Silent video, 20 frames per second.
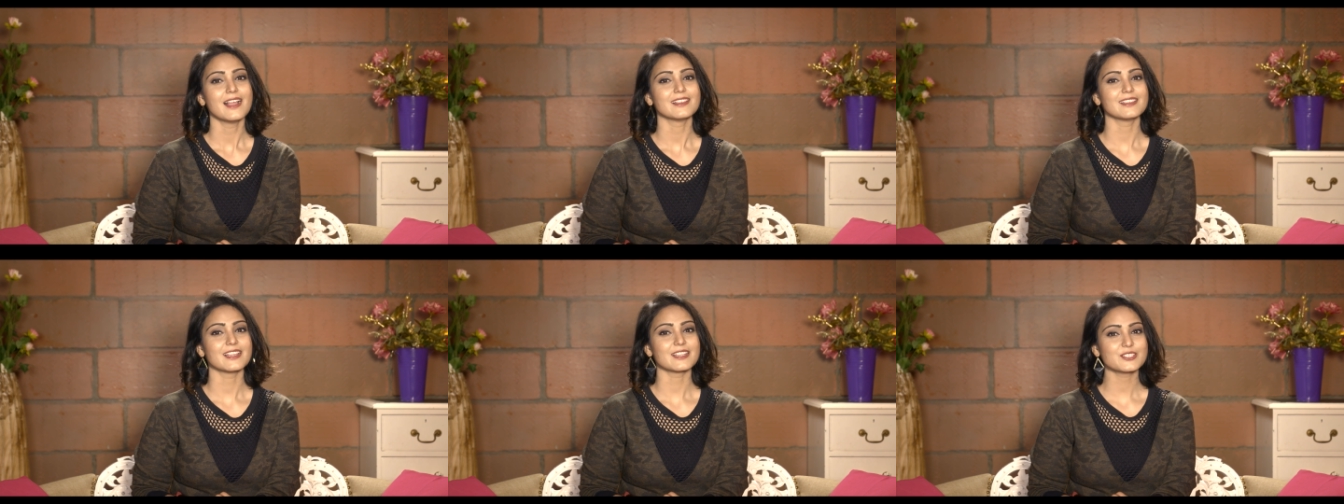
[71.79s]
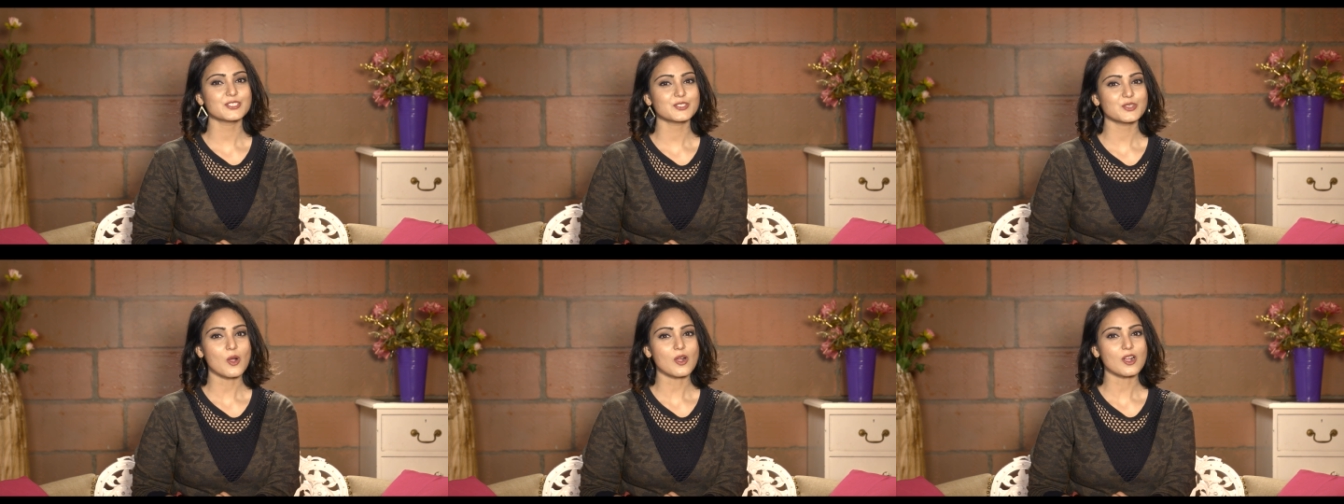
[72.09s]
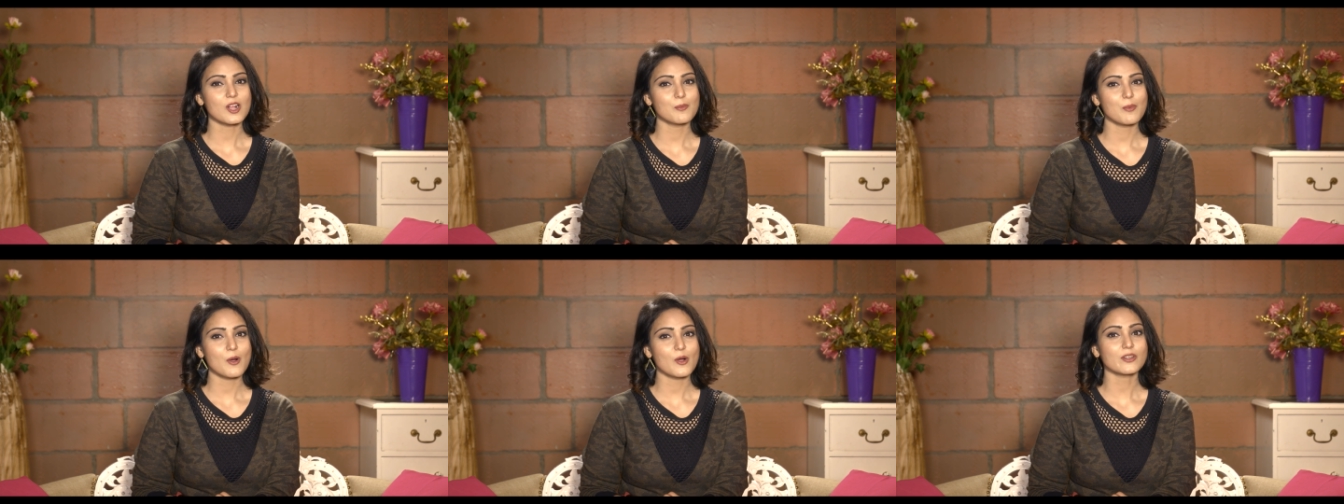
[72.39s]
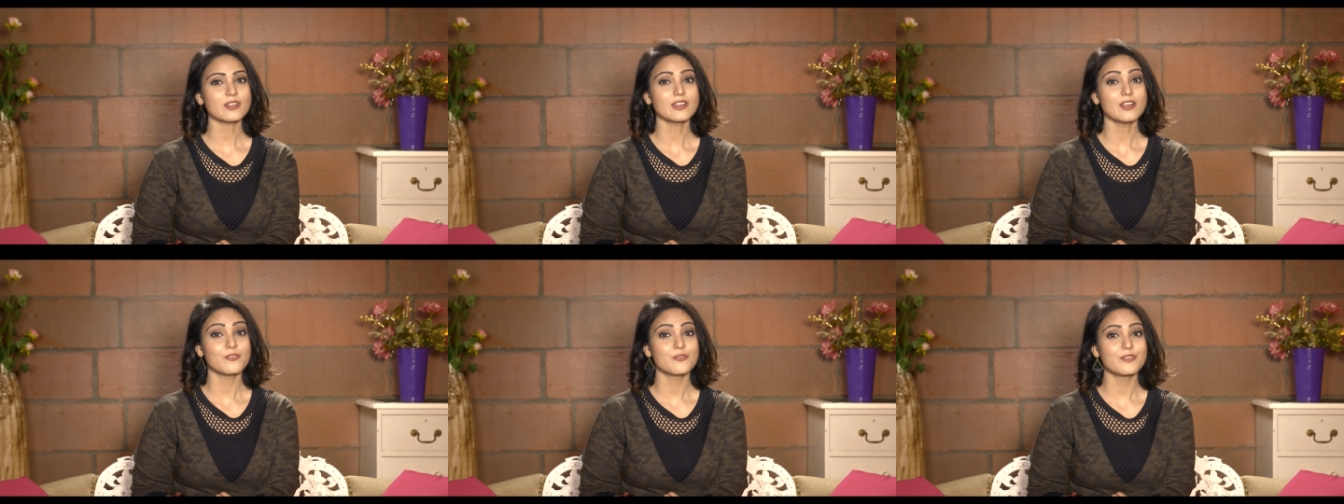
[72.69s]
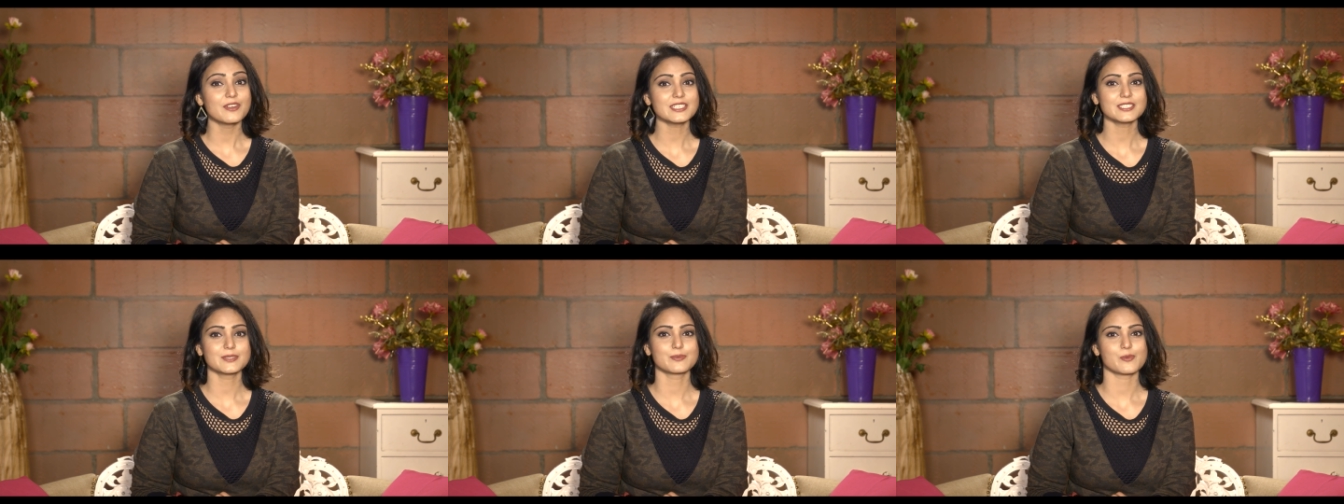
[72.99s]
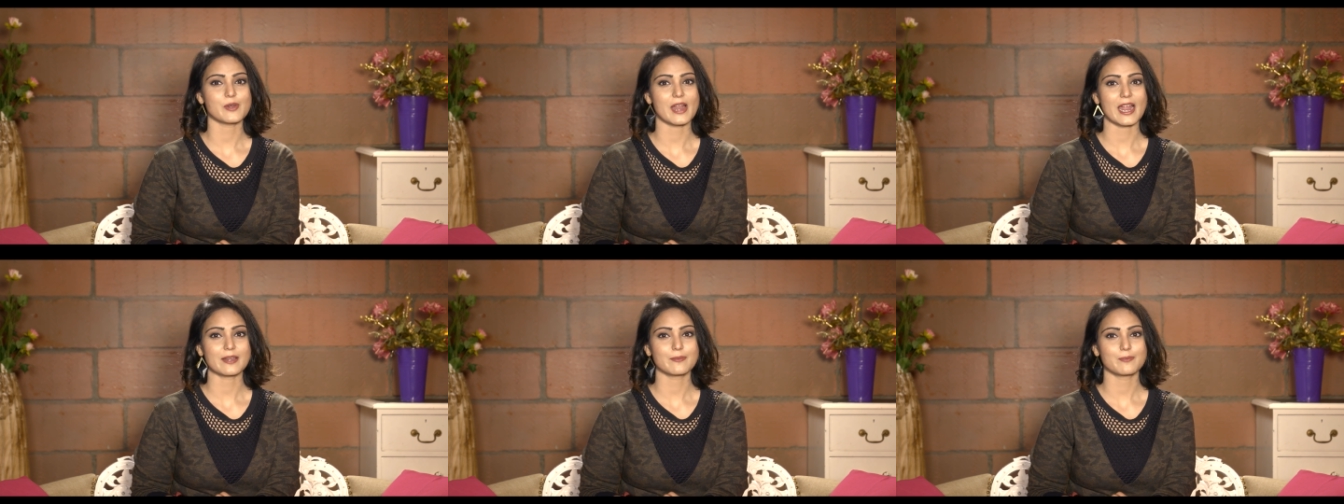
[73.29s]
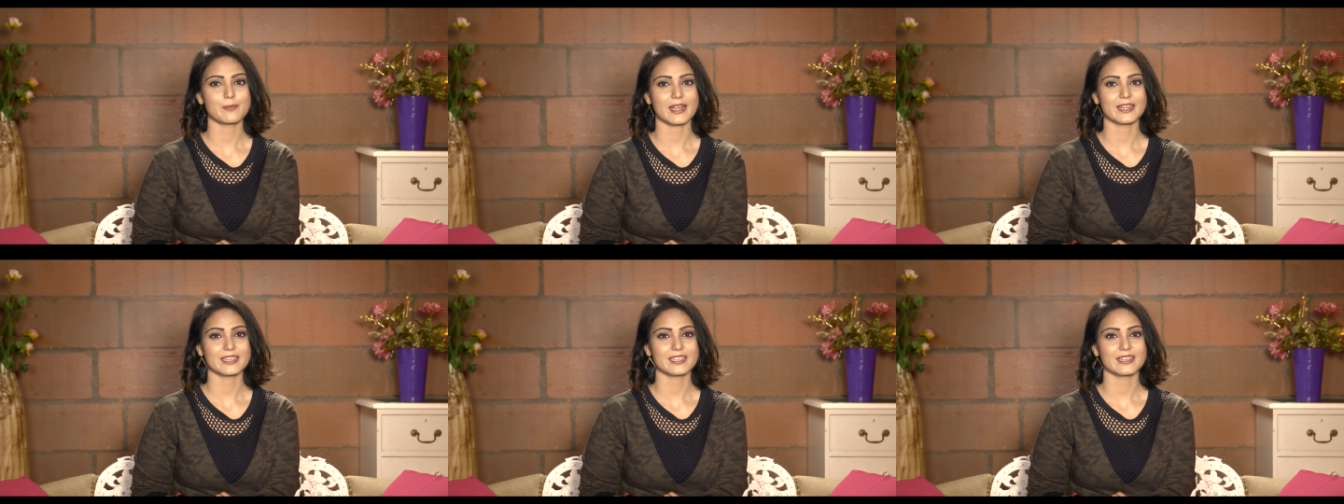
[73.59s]
let's talk about which brand
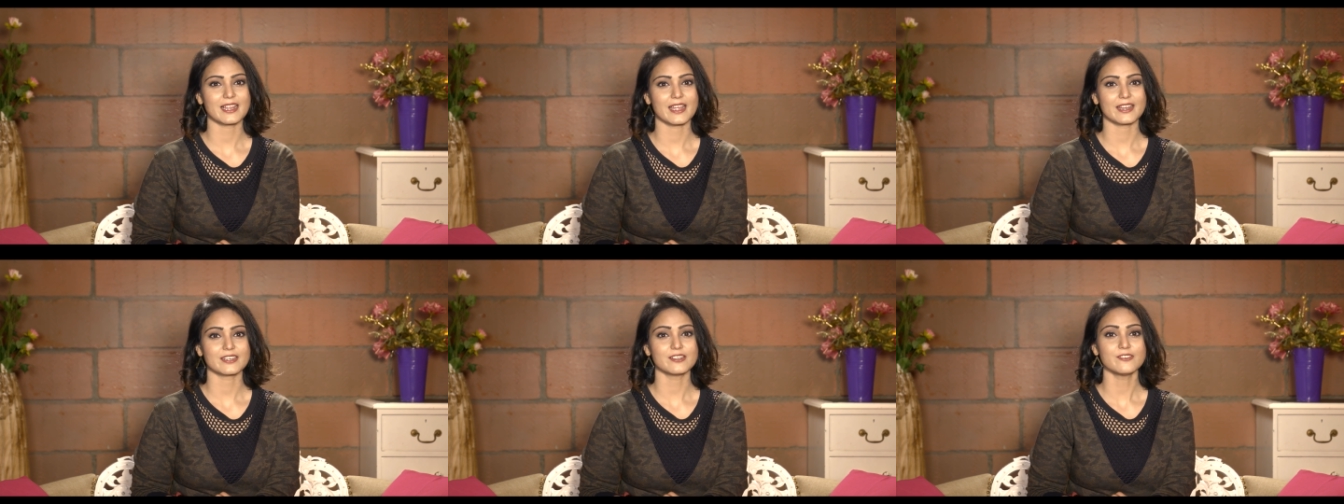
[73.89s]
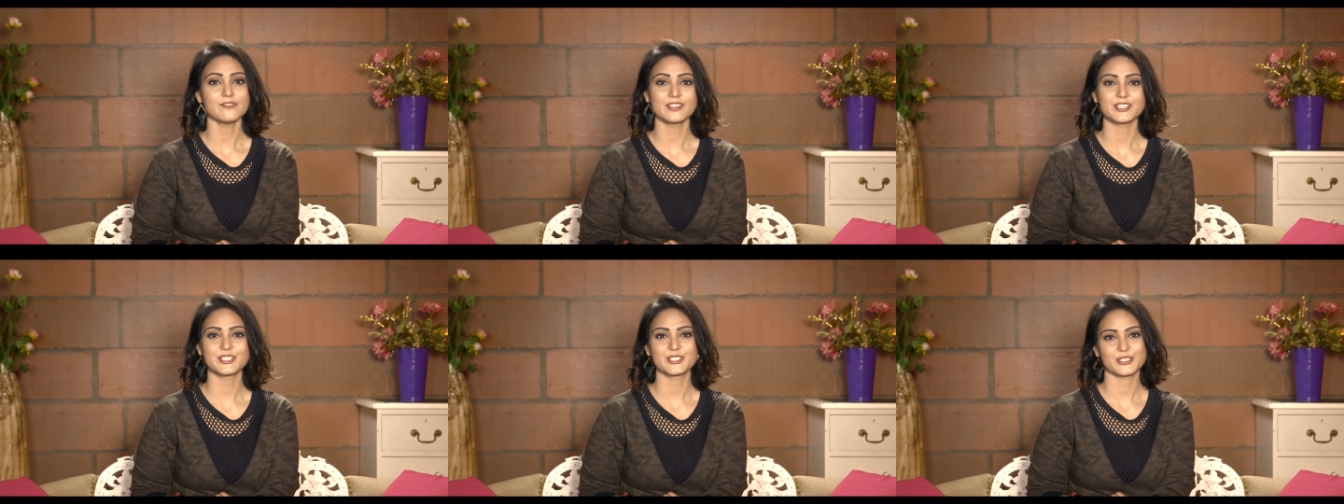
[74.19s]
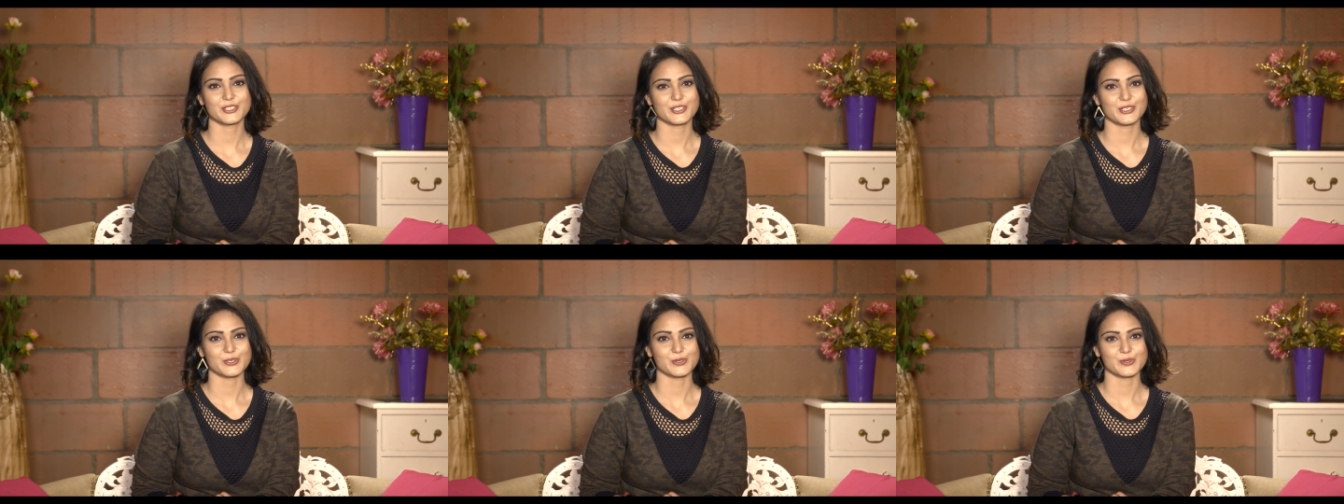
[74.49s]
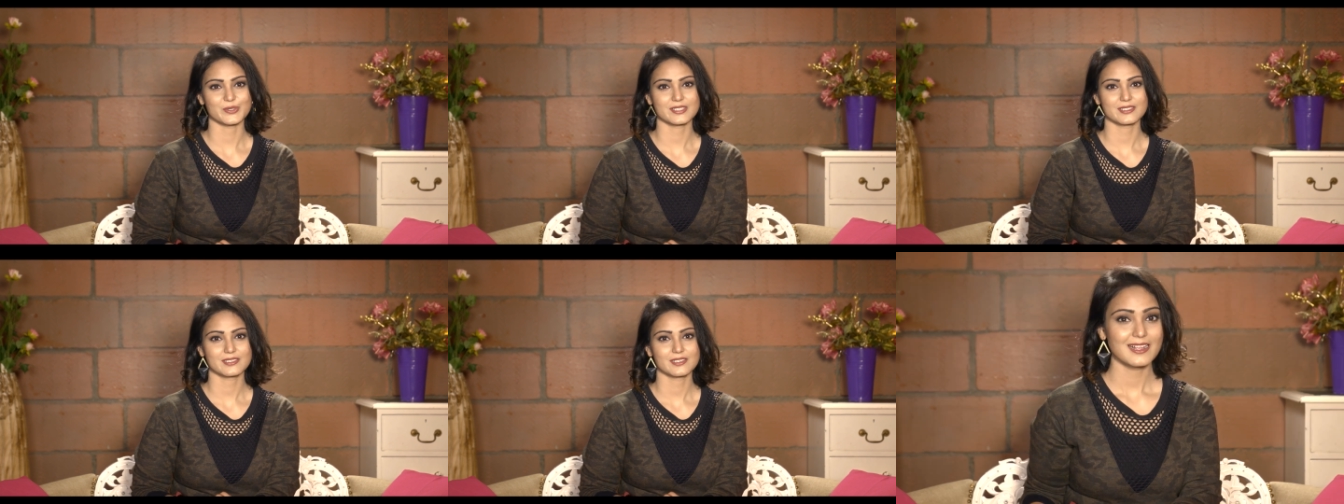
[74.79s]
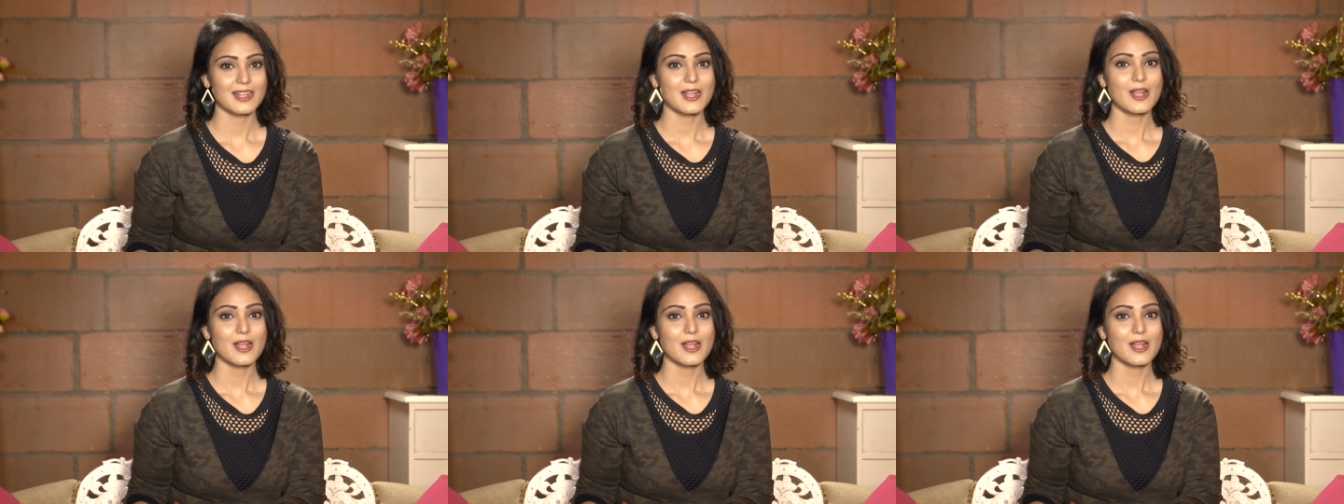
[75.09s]
panty liner we should use.